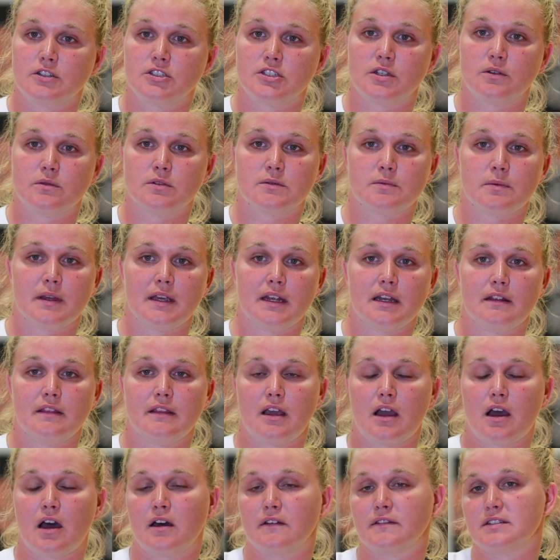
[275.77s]
She was playing in
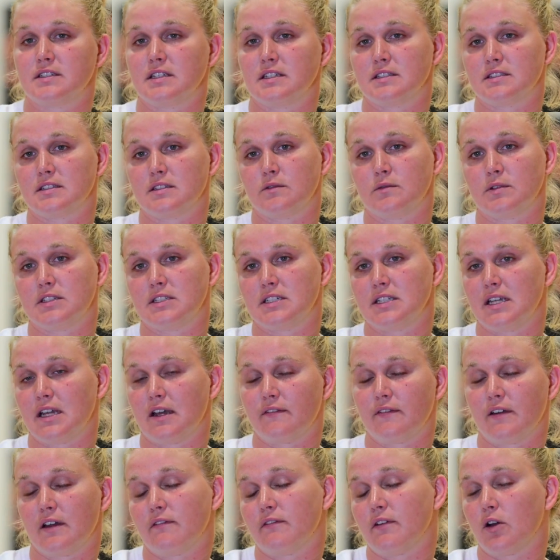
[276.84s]
the off-season with
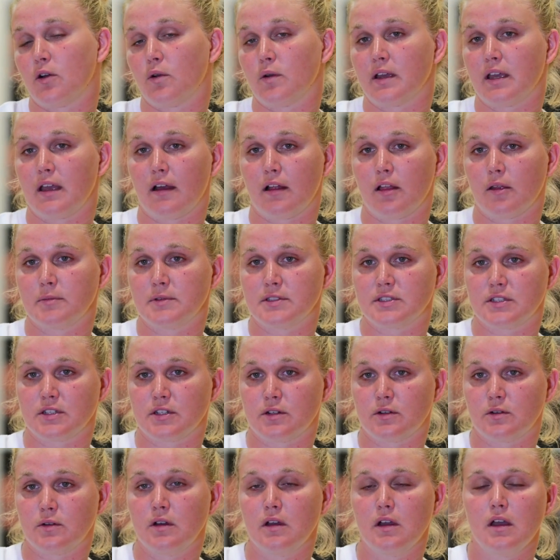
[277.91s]
DFFO in
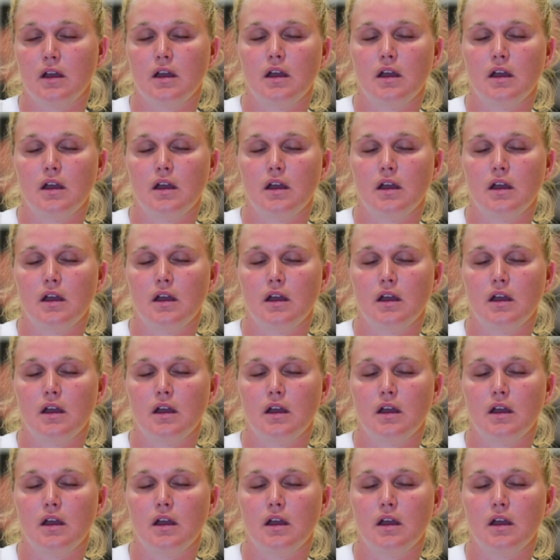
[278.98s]
Kalamazoo.